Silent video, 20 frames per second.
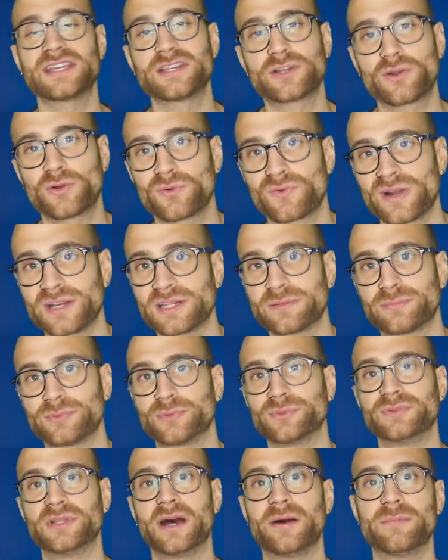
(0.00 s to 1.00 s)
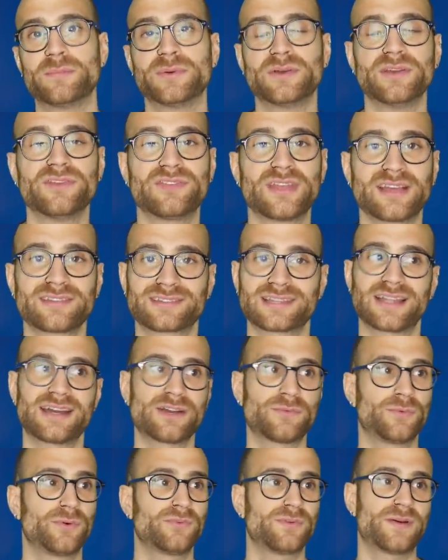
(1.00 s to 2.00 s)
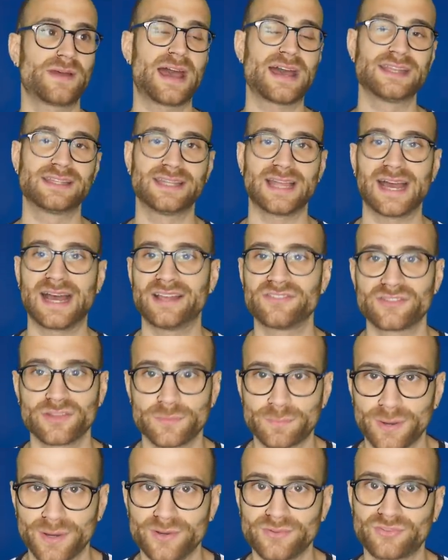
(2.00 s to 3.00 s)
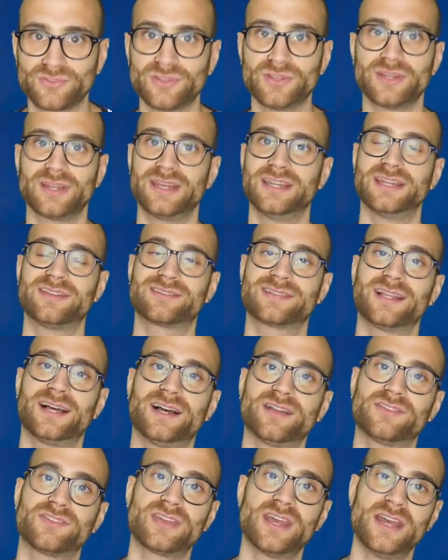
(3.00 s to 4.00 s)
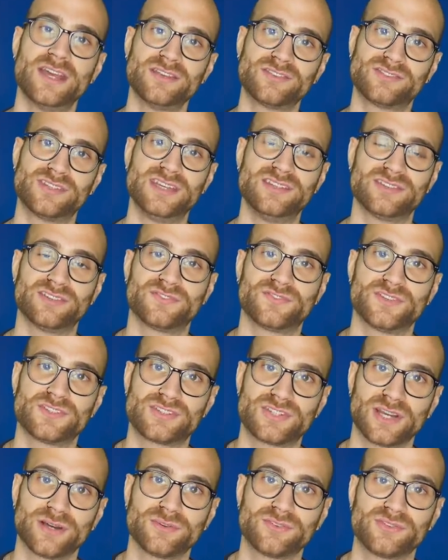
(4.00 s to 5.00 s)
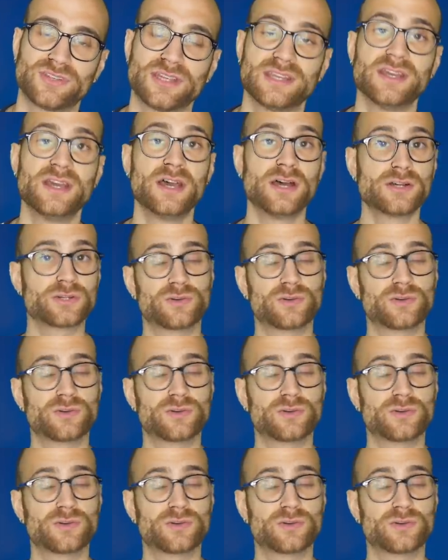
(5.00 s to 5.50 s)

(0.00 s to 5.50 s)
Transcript: incredible numbers. That's like what Eden Hazard posted in his last season for Chelsea.